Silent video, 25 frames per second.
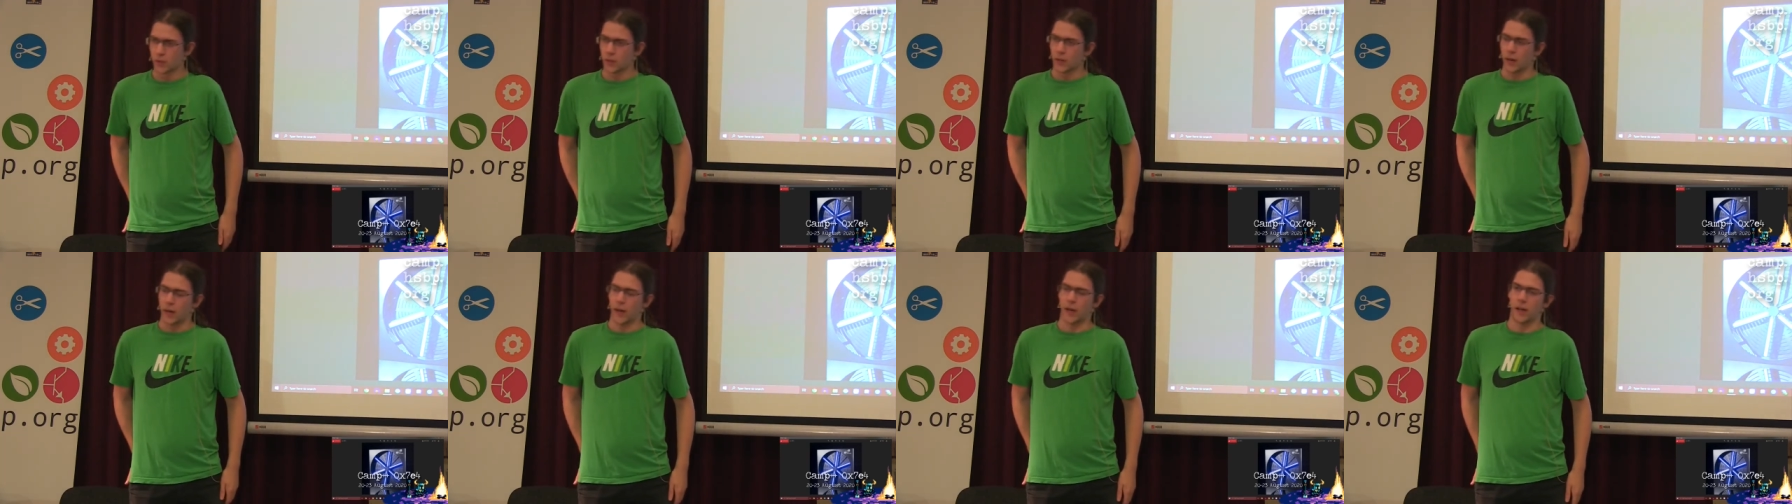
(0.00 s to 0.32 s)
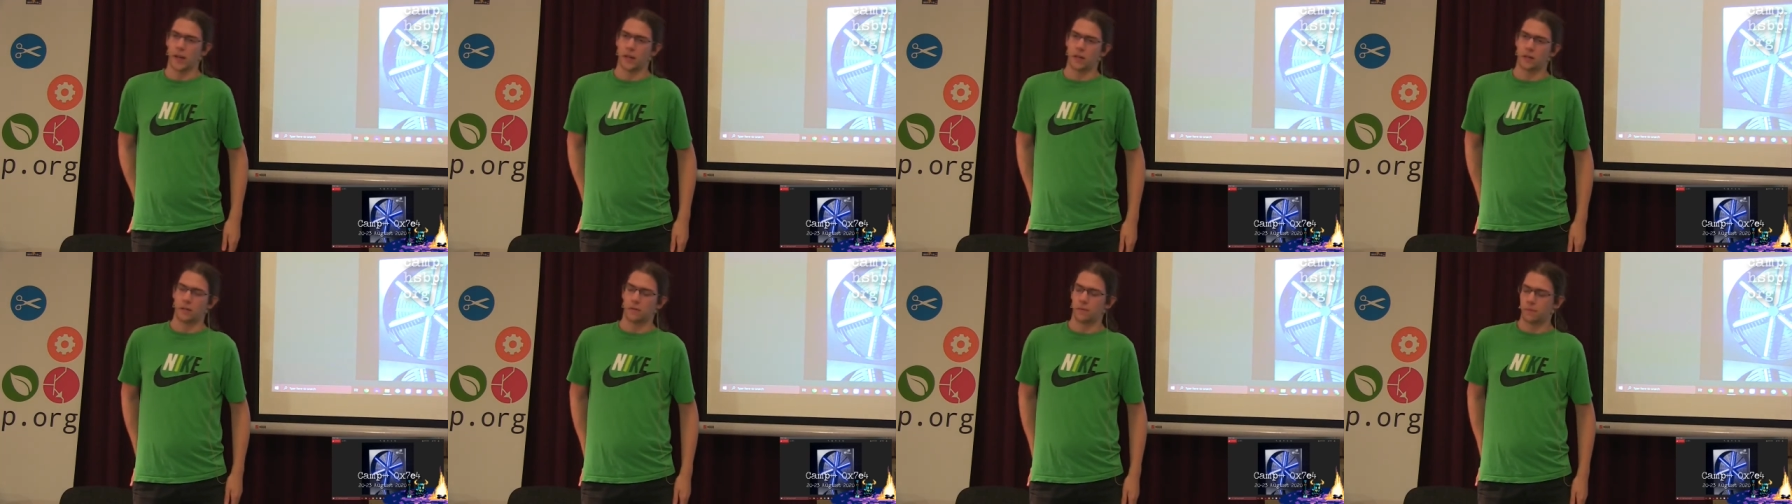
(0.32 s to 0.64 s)
I
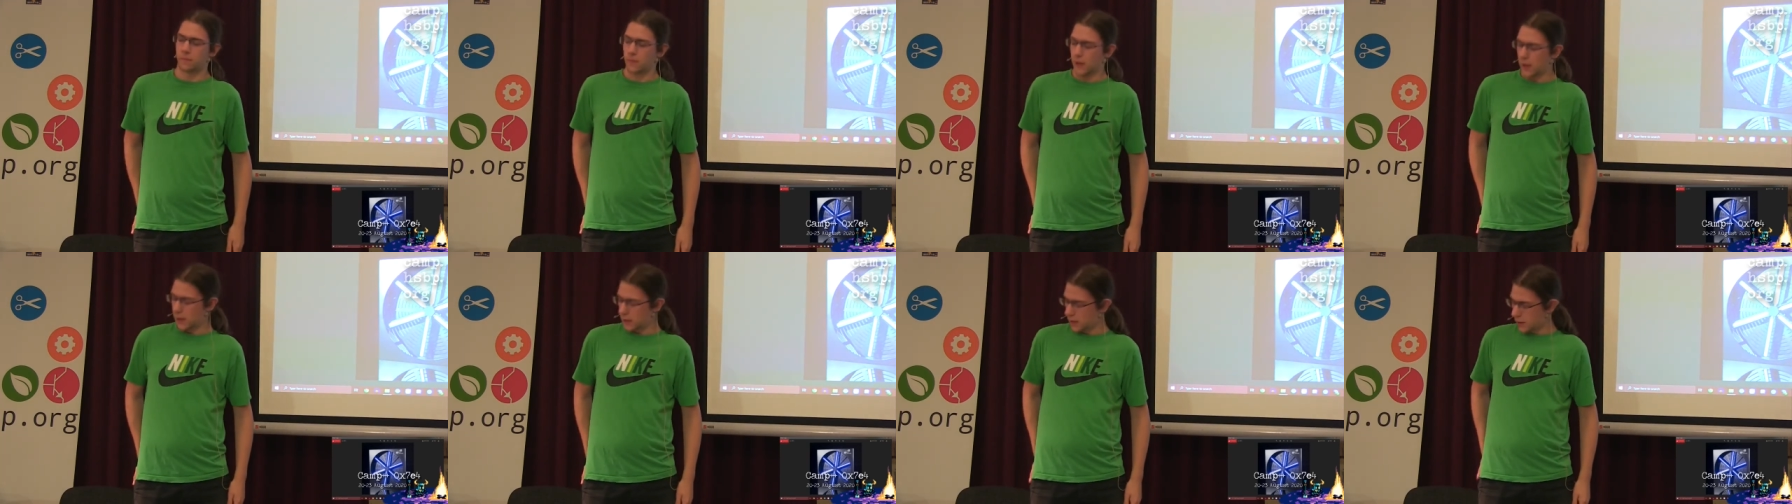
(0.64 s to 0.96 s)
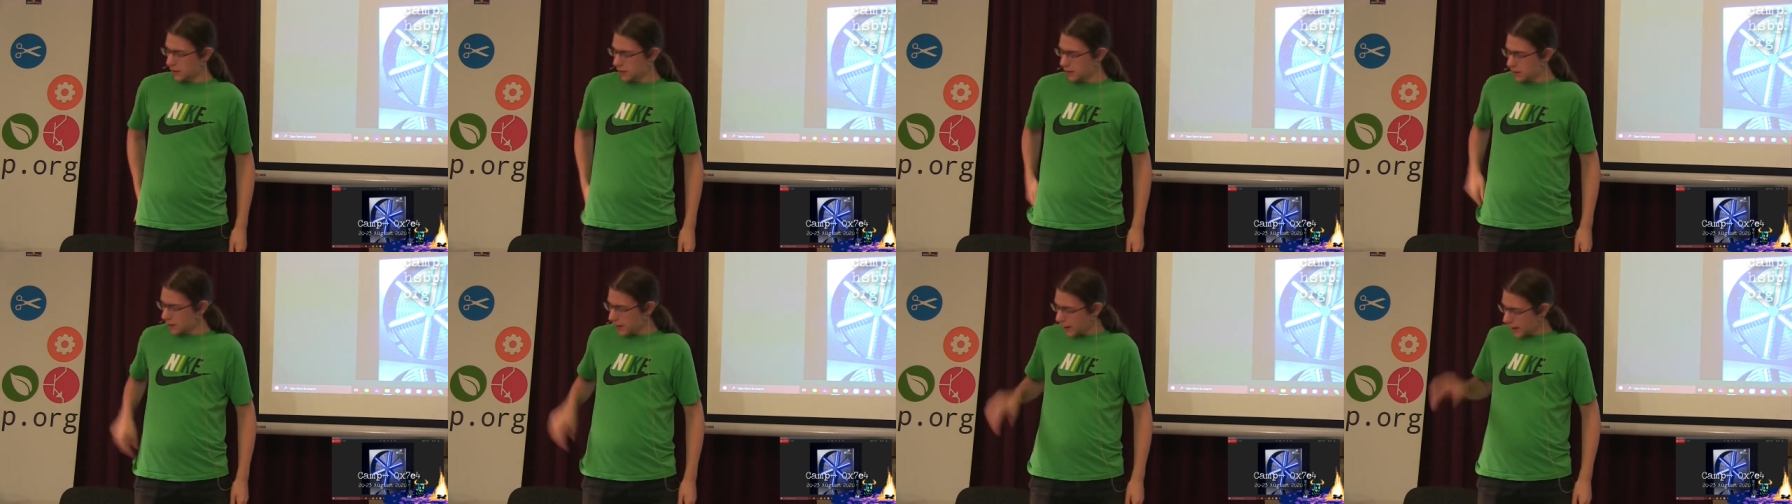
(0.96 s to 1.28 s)
had
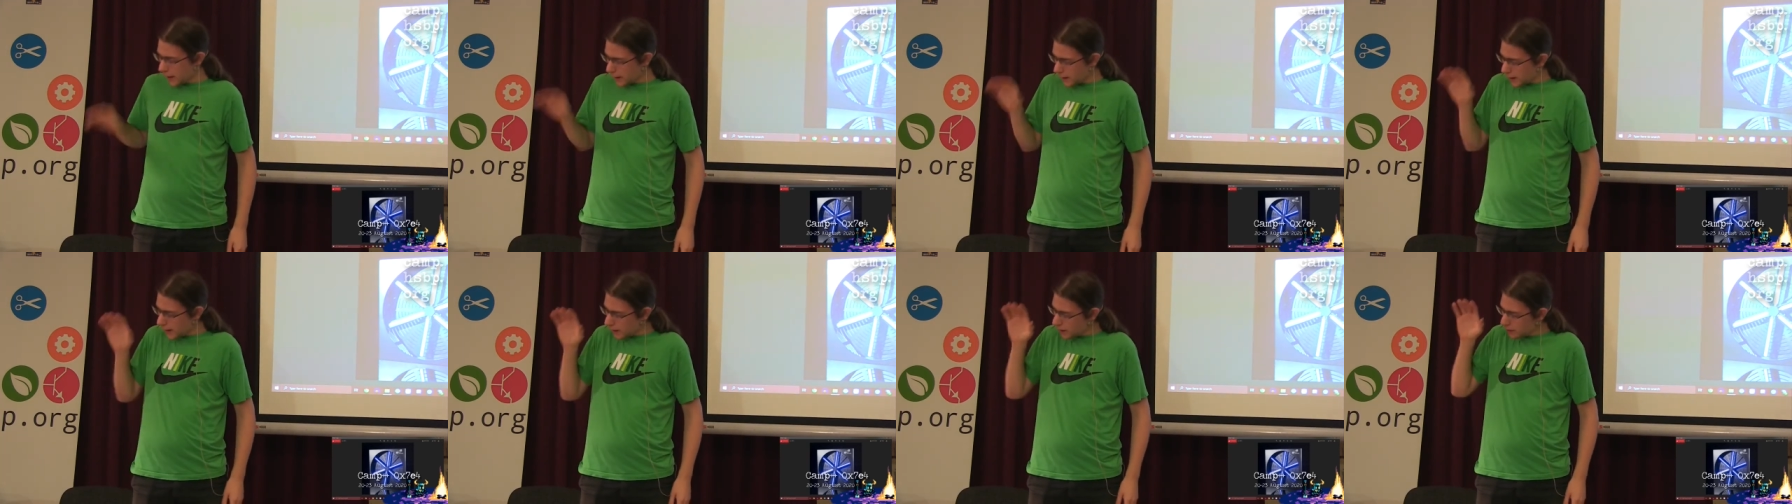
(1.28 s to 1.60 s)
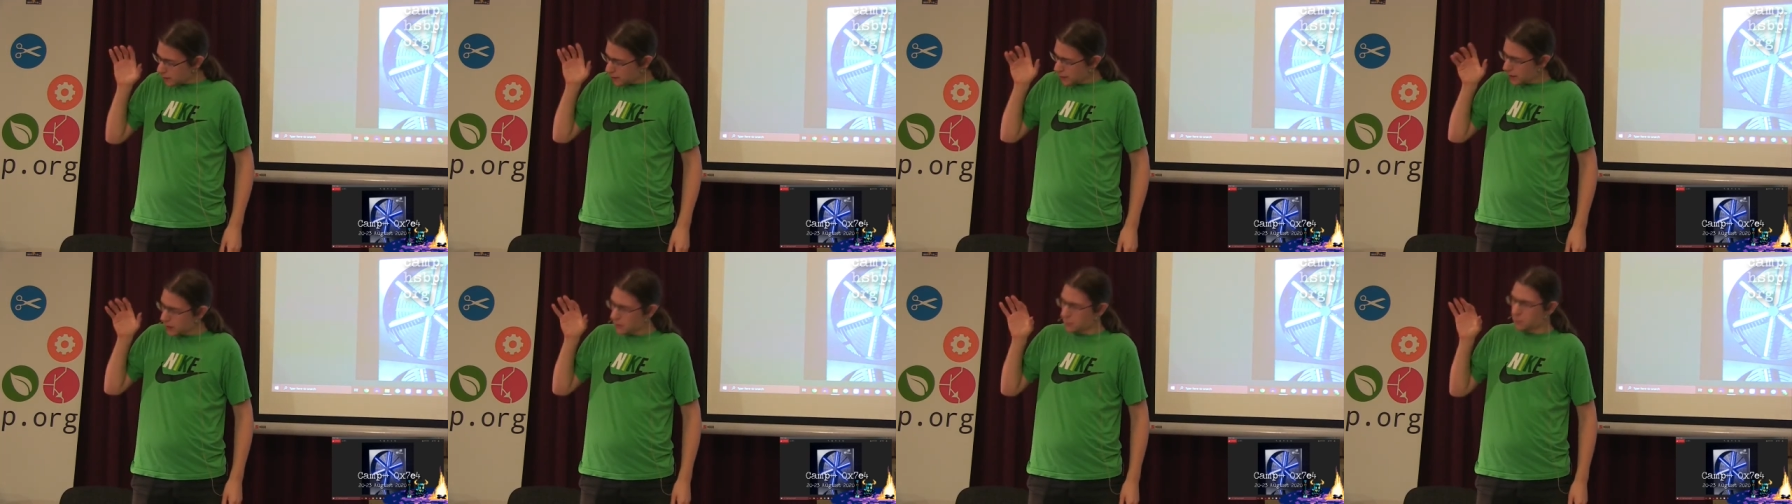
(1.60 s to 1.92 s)
had, I had a
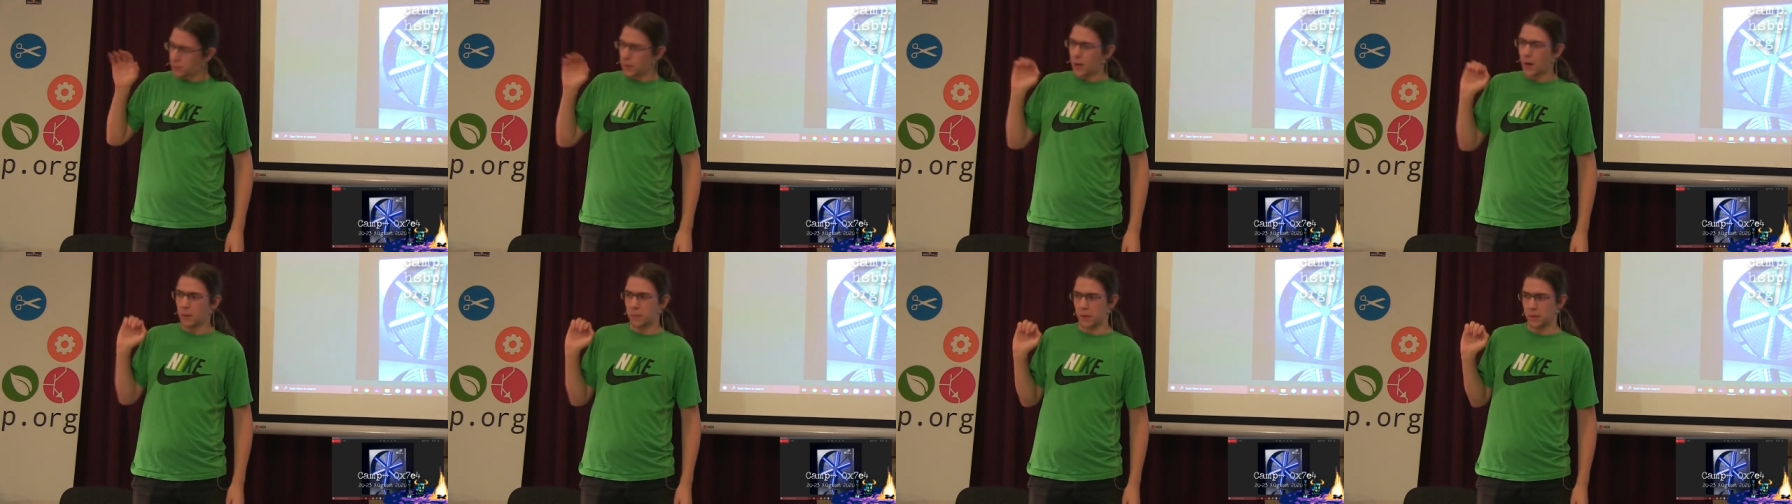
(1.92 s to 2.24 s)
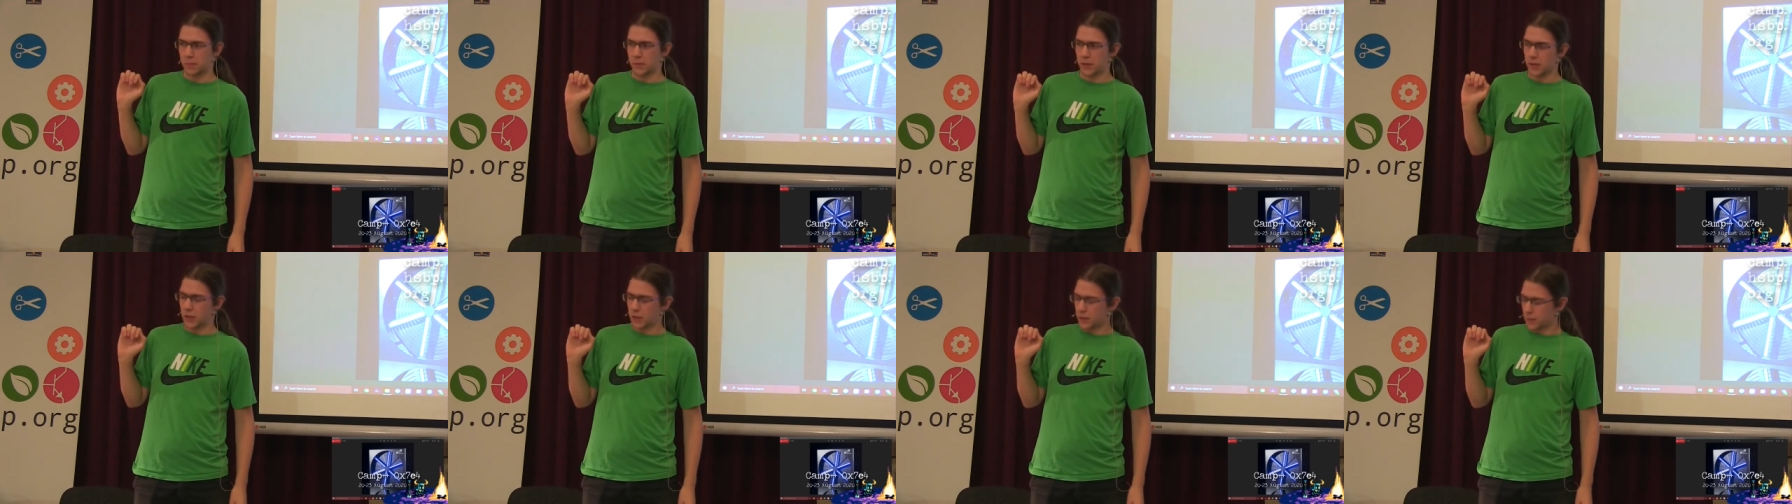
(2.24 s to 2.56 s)
little
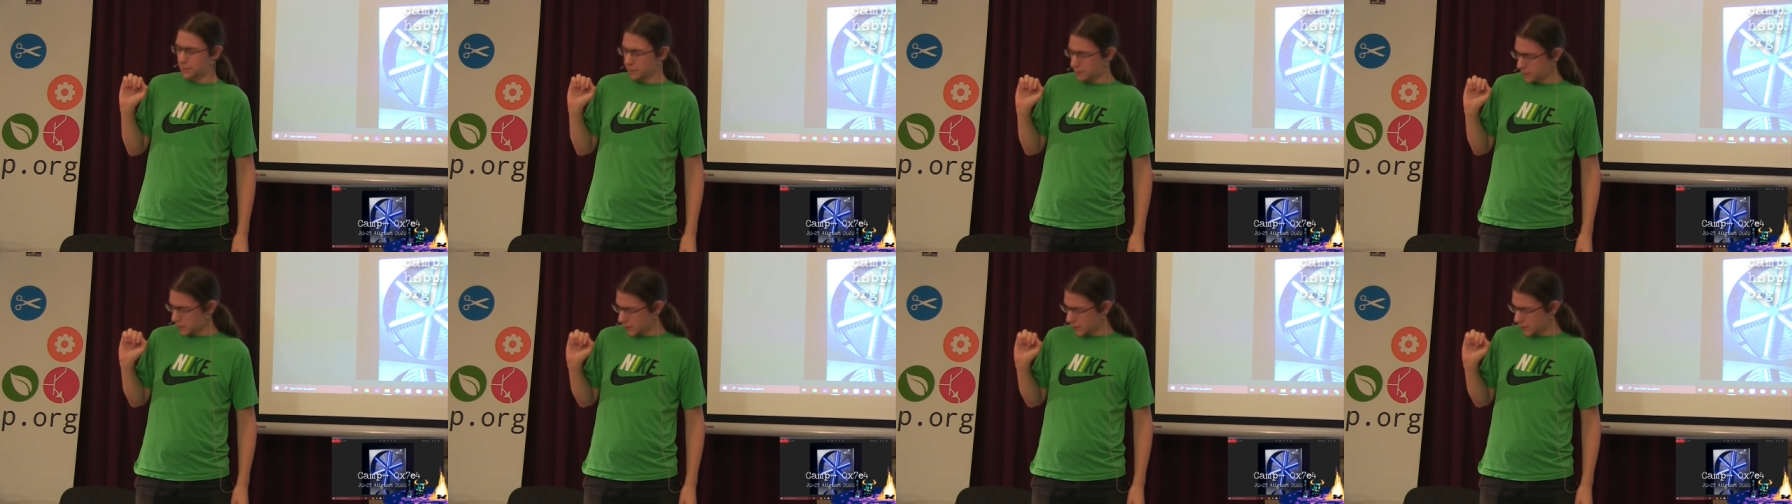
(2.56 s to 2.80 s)
problem there.